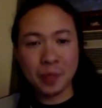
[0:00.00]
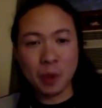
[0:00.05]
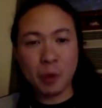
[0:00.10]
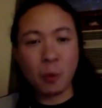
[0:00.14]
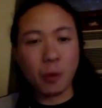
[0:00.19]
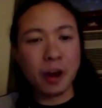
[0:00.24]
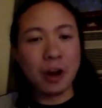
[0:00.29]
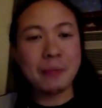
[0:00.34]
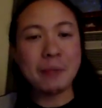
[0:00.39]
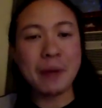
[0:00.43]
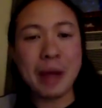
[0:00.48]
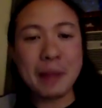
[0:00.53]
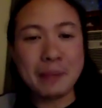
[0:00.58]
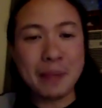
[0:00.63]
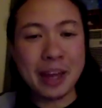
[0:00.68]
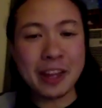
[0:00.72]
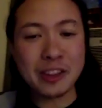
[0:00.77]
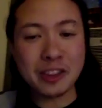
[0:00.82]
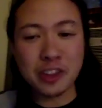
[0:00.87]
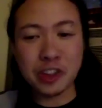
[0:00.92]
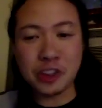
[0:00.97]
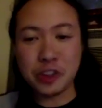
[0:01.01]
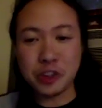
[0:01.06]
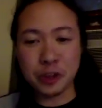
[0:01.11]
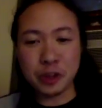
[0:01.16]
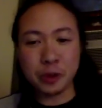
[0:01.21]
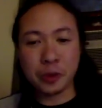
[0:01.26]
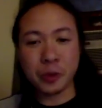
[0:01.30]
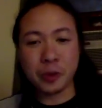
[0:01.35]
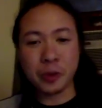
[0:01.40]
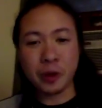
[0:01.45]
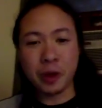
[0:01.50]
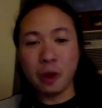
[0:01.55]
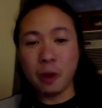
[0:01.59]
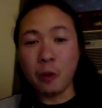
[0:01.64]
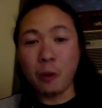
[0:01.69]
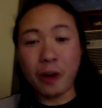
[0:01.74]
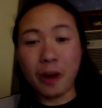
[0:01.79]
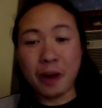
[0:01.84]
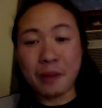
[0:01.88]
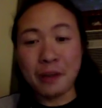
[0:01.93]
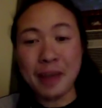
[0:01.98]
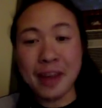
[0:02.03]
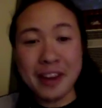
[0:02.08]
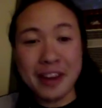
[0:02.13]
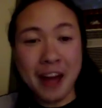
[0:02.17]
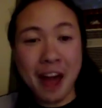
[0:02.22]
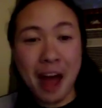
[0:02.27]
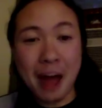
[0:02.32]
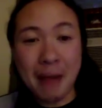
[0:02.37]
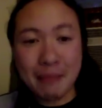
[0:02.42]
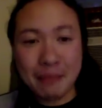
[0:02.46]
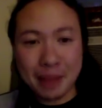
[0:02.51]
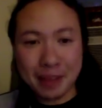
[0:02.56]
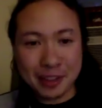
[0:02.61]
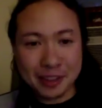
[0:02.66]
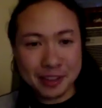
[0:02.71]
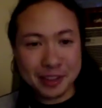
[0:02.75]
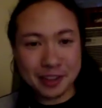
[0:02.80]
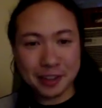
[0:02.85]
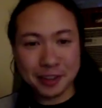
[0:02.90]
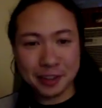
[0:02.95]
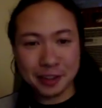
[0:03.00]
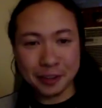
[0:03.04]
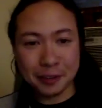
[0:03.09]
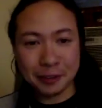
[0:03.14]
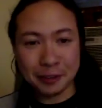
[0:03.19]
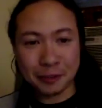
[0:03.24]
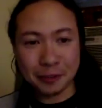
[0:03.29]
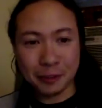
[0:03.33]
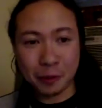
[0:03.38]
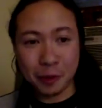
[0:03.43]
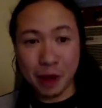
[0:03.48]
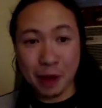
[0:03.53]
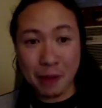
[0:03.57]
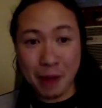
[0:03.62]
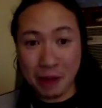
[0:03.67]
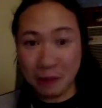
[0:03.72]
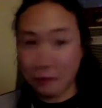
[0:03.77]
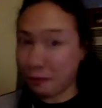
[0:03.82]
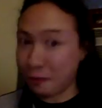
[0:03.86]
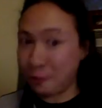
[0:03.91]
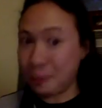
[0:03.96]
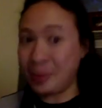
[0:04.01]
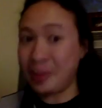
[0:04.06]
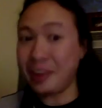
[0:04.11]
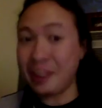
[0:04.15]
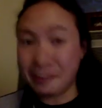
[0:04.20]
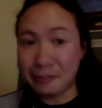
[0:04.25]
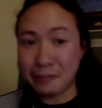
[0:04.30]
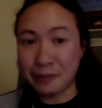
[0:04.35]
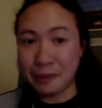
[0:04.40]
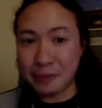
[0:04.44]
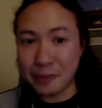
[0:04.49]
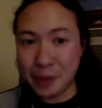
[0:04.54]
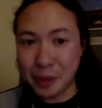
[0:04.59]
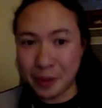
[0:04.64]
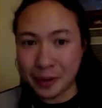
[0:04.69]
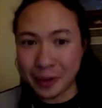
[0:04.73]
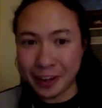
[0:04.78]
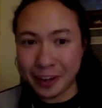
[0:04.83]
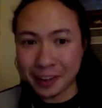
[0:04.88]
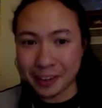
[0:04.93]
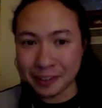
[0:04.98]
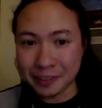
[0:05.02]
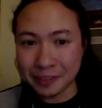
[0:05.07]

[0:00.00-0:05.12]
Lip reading: What am I meant to do? What am I not meant to do? What am I forbidden from doing?